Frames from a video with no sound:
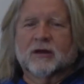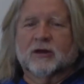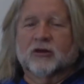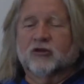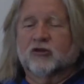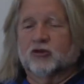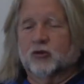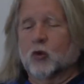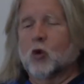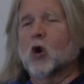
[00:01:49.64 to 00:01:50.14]

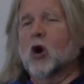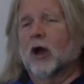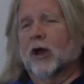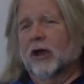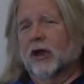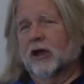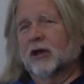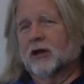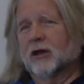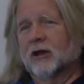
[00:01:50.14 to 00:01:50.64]

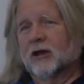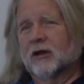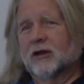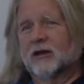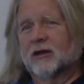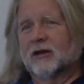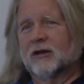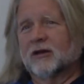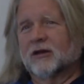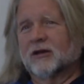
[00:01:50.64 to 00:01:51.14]
enjoy
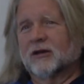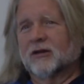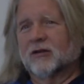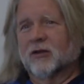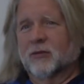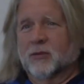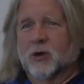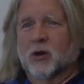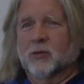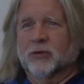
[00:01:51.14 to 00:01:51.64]

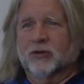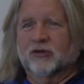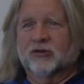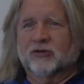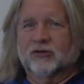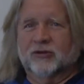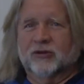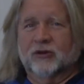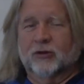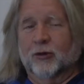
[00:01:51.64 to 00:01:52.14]
the
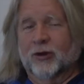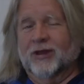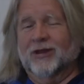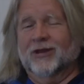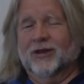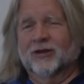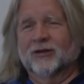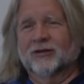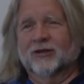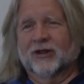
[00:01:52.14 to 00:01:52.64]
moments you're in.